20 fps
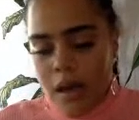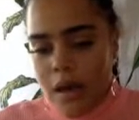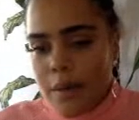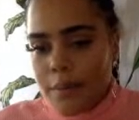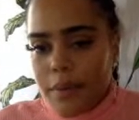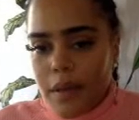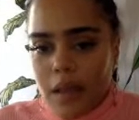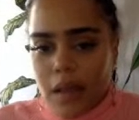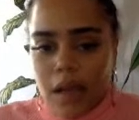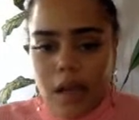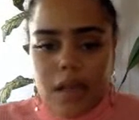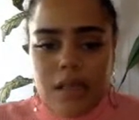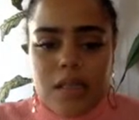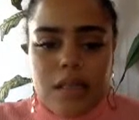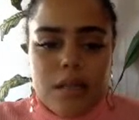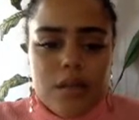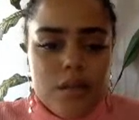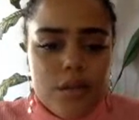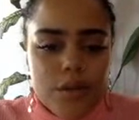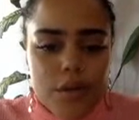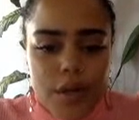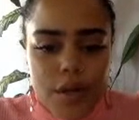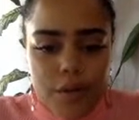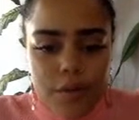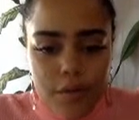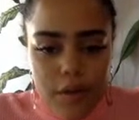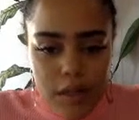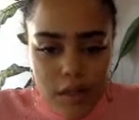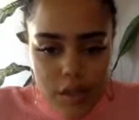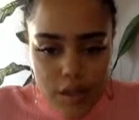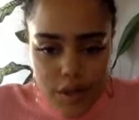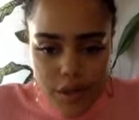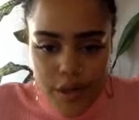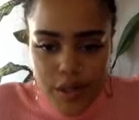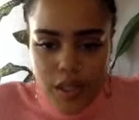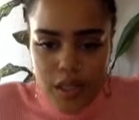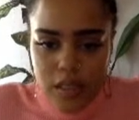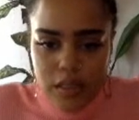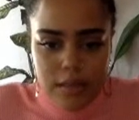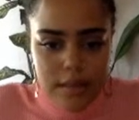But like I said, do your
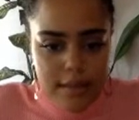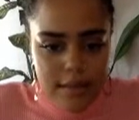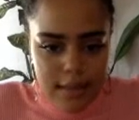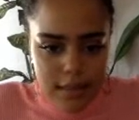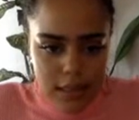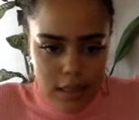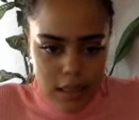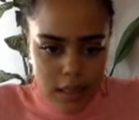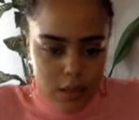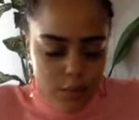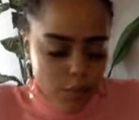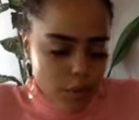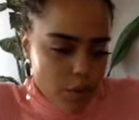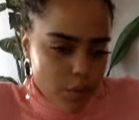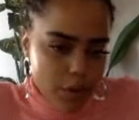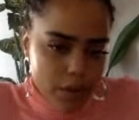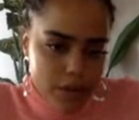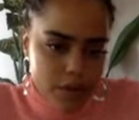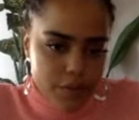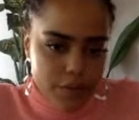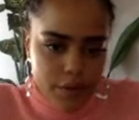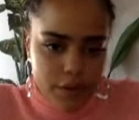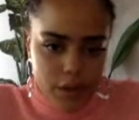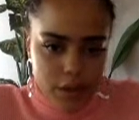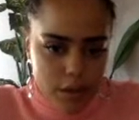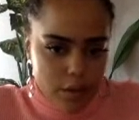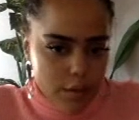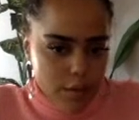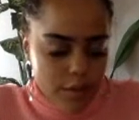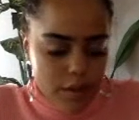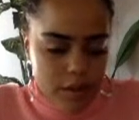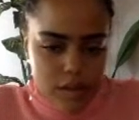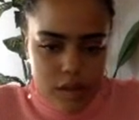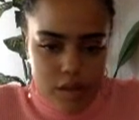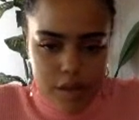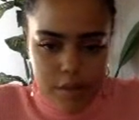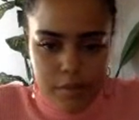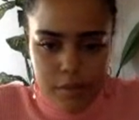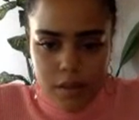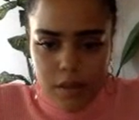research and see what works for you in
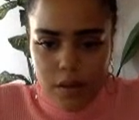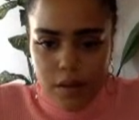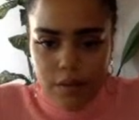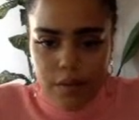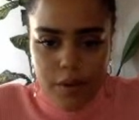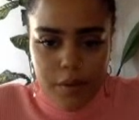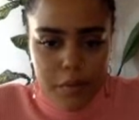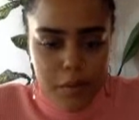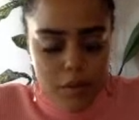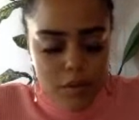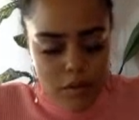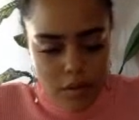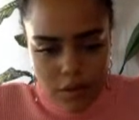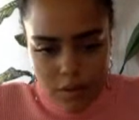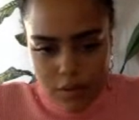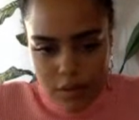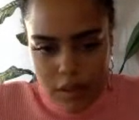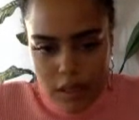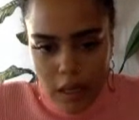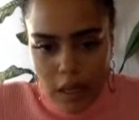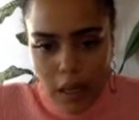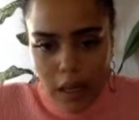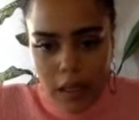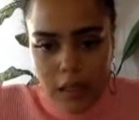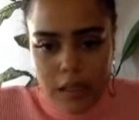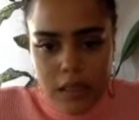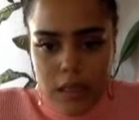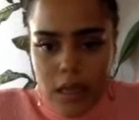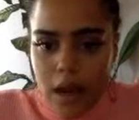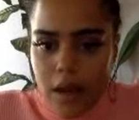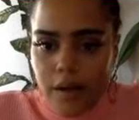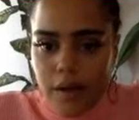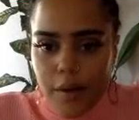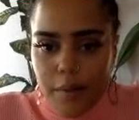terms of your musical taste and your